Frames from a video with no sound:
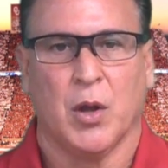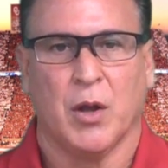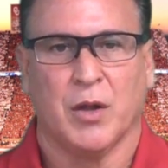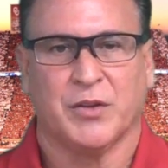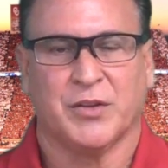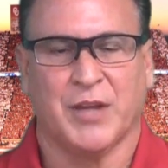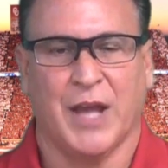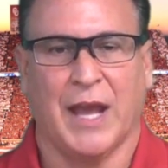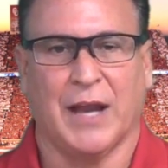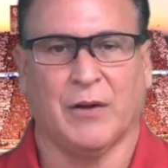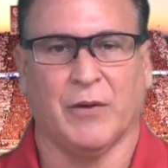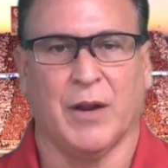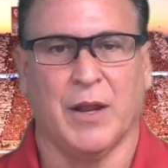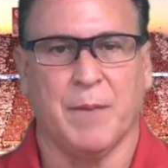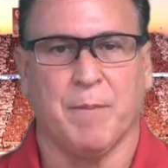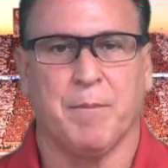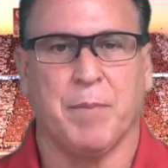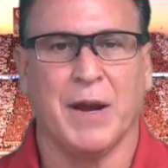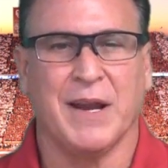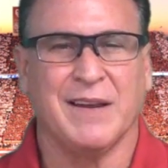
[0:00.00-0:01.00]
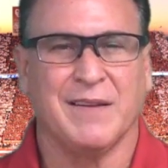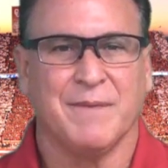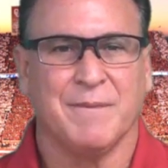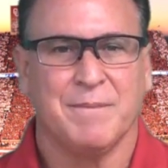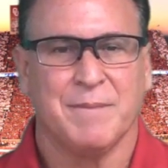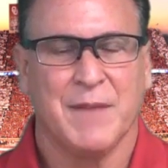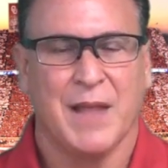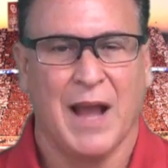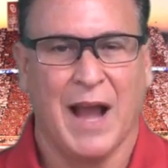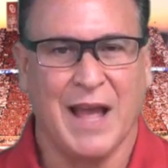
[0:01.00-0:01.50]
Saturday. But
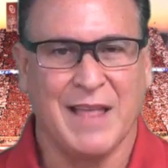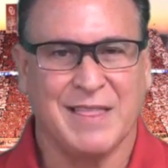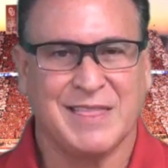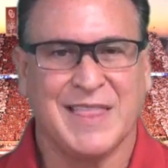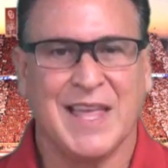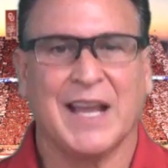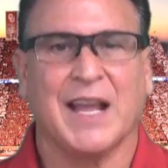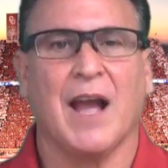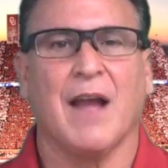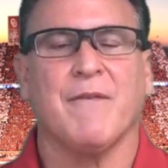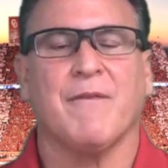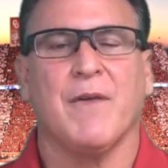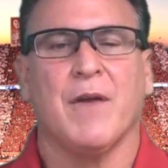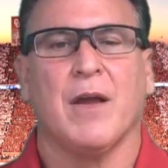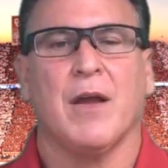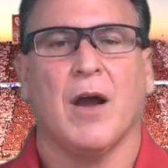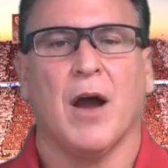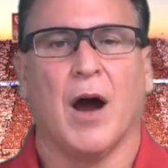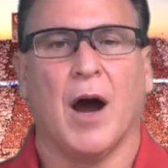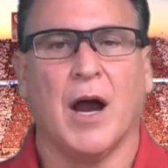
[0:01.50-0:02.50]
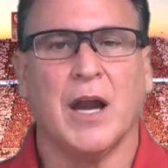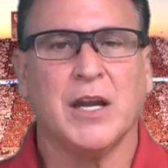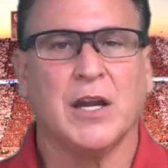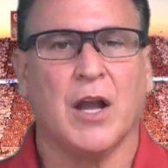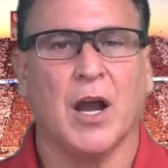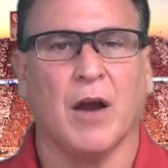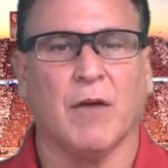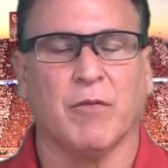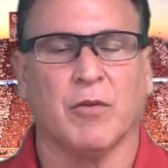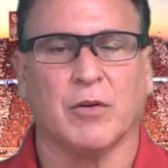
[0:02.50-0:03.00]
I think I've
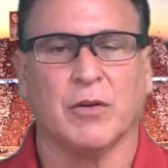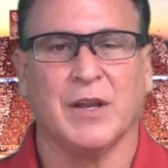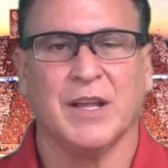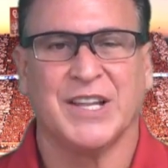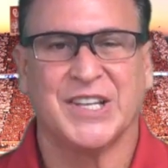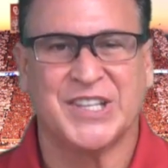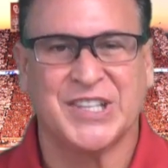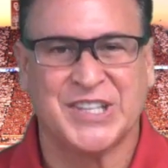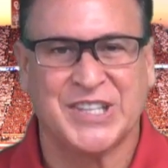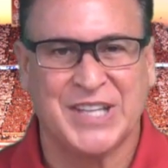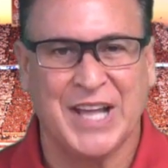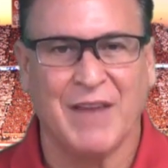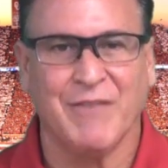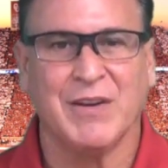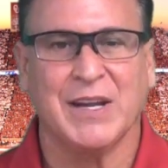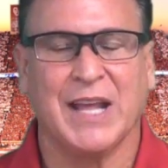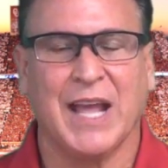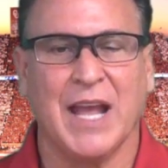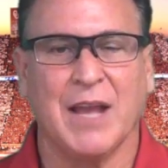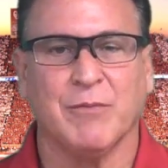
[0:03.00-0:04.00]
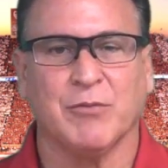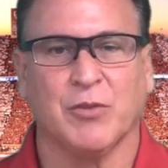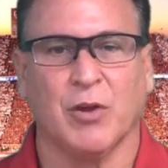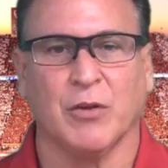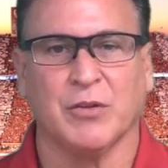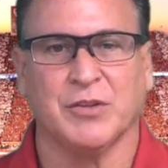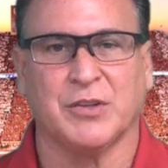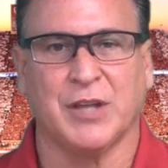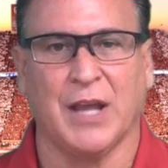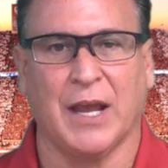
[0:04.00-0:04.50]
uncovered seven games
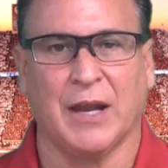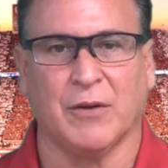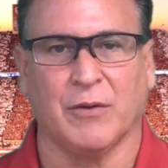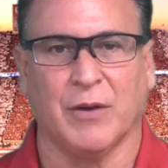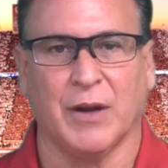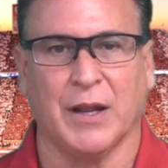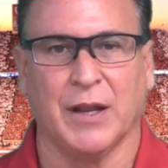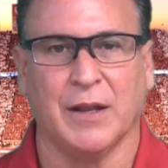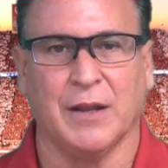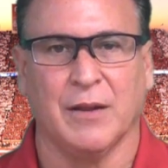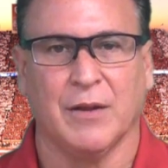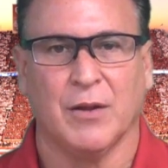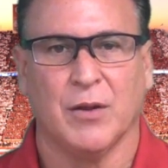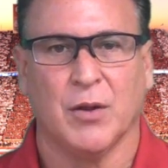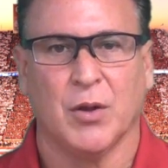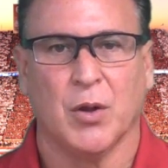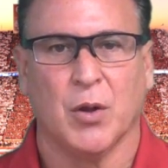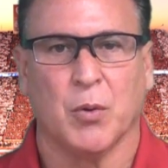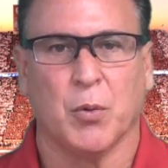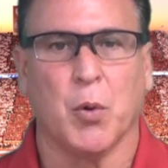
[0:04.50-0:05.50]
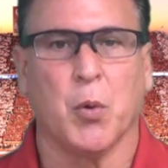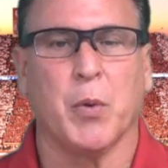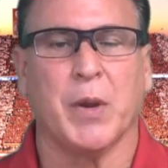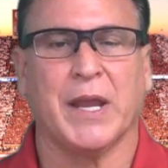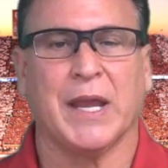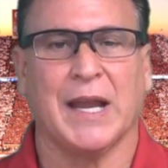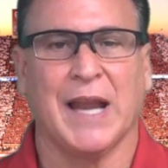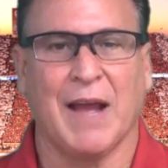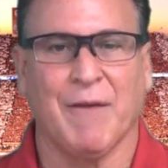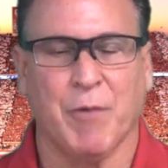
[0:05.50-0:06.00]
on Saturday where we
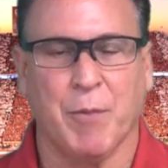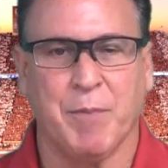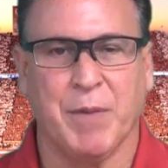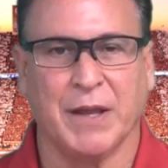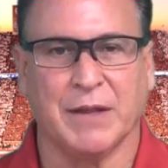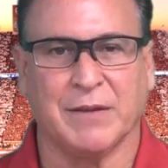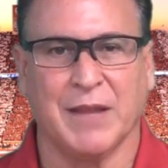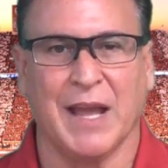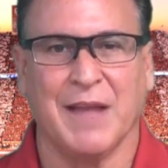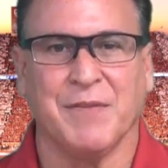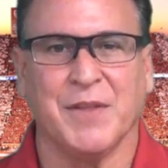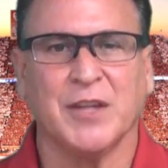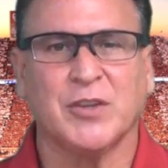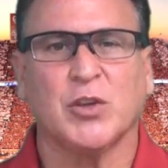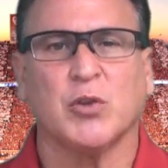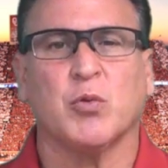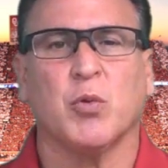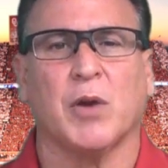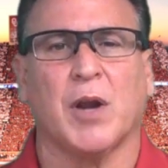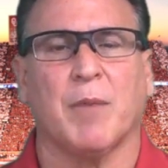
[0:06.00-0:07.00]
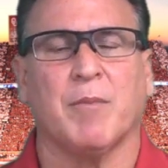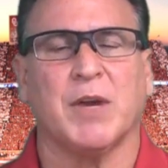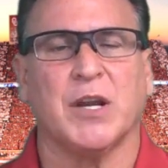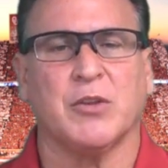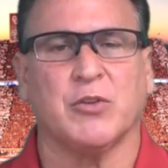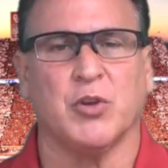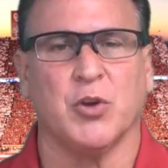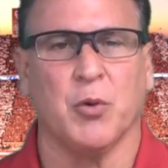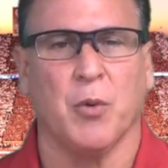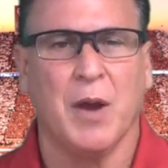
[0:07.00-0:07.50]
can have a big day. And this is what I'm going
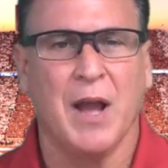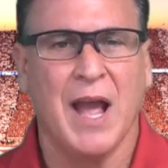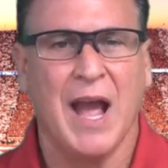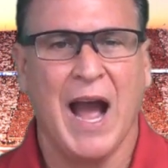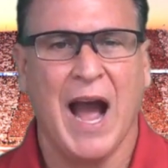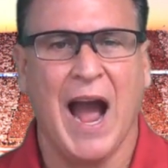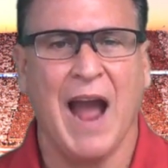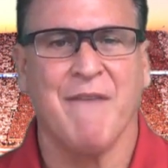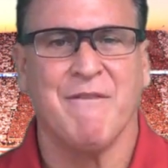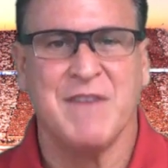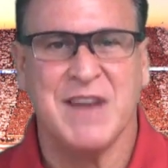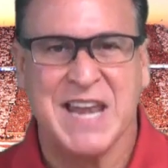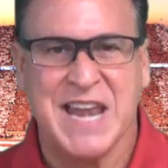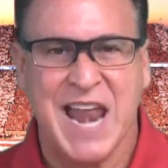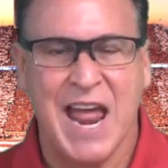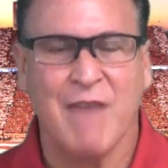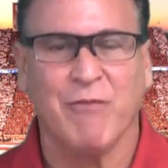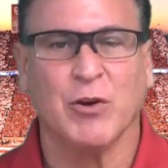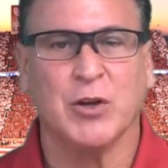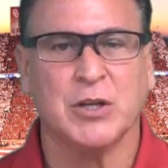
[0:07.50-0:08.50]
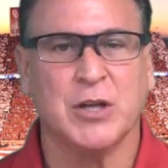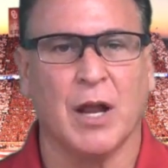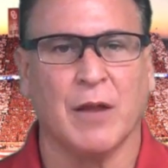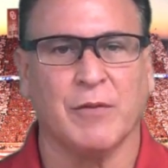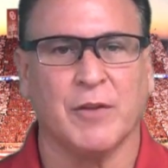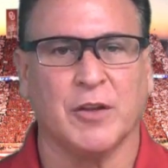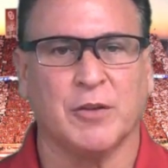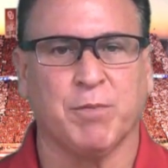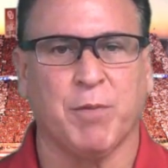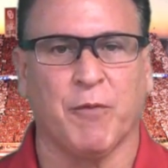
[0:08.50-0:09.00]
to do. I've never
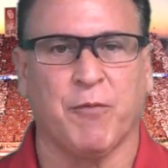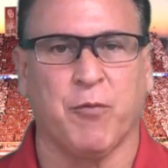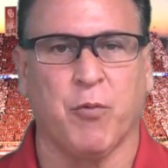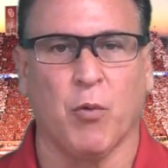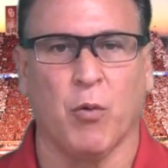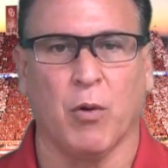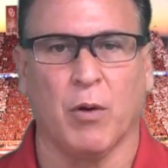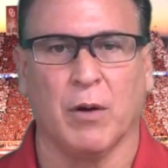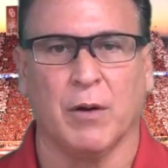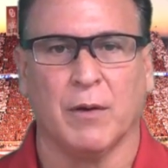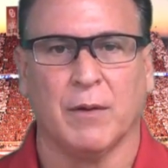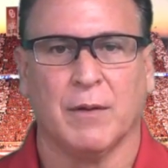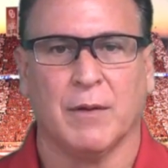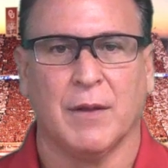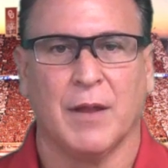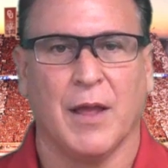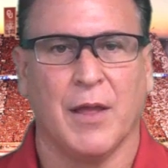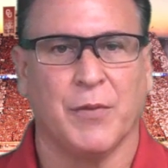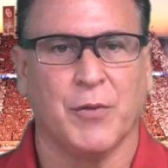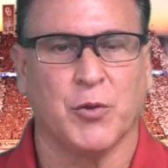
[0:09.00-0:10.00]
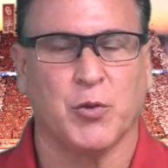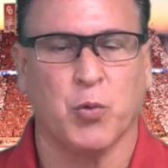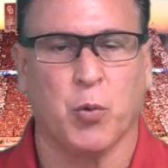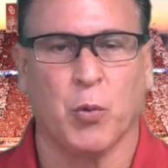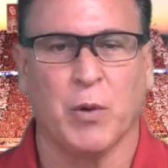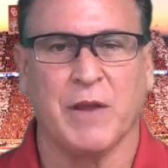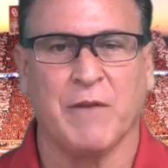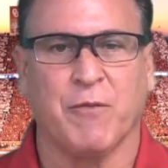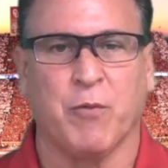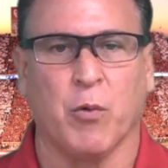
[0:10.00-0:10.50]
done this before in the
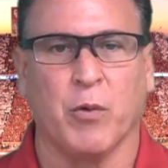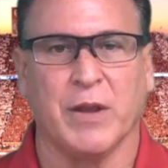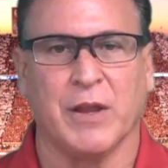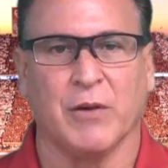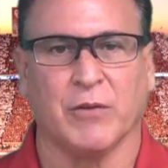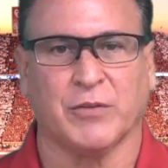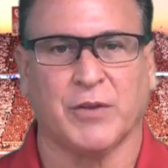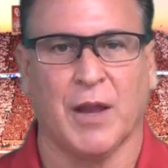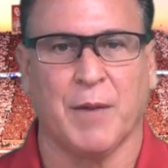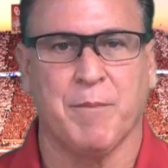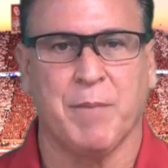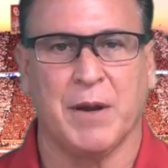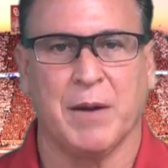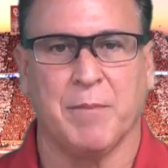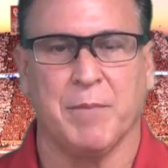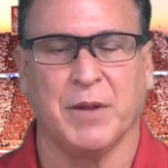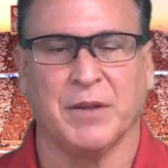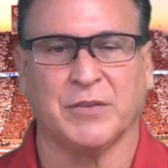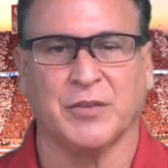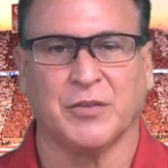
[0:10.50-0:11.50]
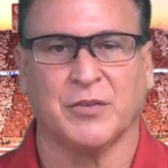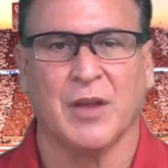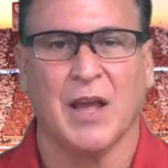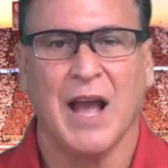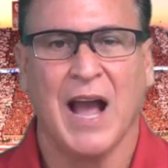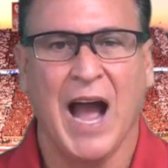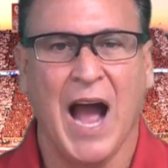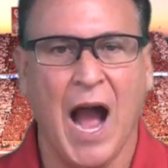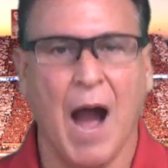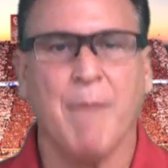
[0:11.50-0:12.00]
24 years I've been in business.
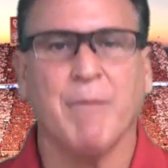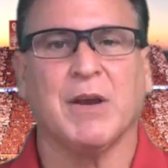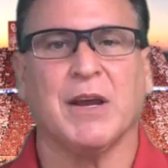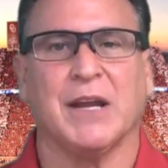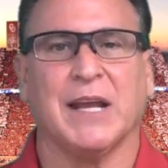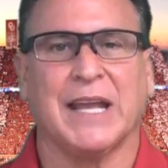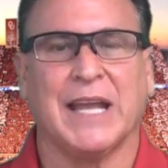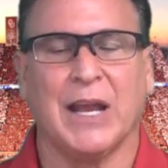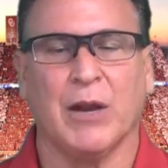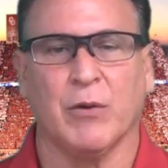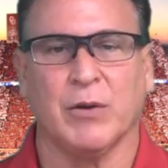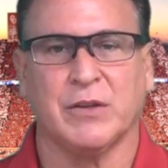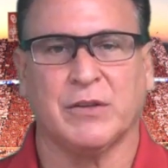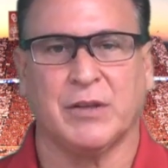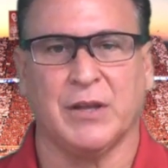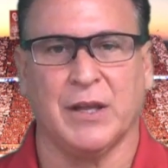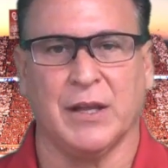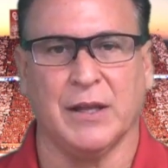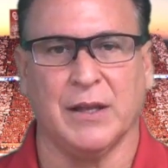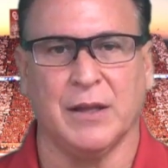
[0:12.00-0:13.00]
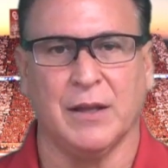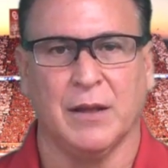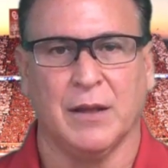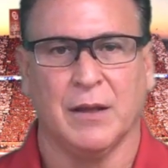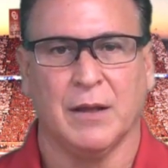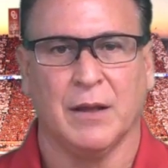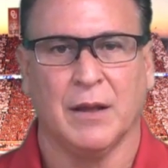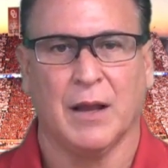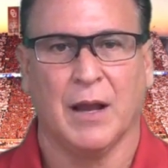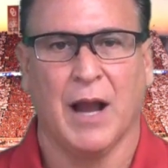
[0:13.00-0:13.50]
I'm going to guarantee
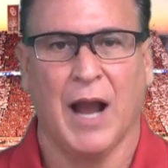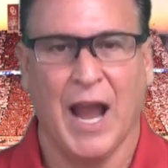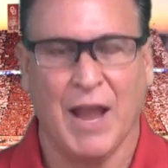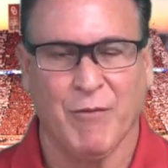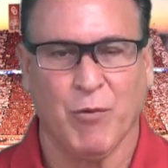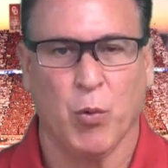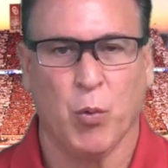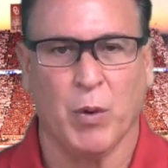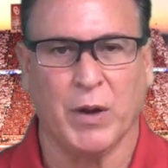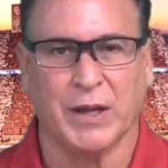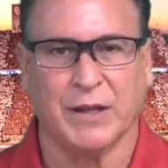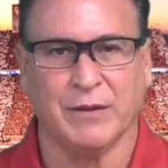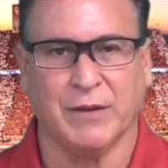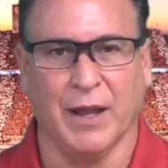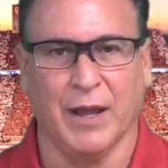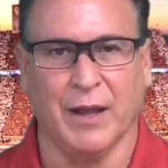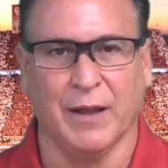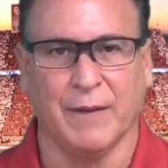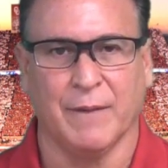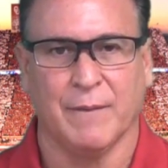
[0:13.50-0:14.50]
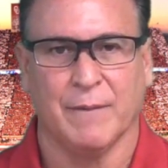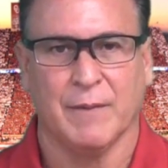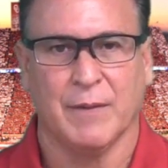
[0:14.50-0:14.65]
I have a winning day.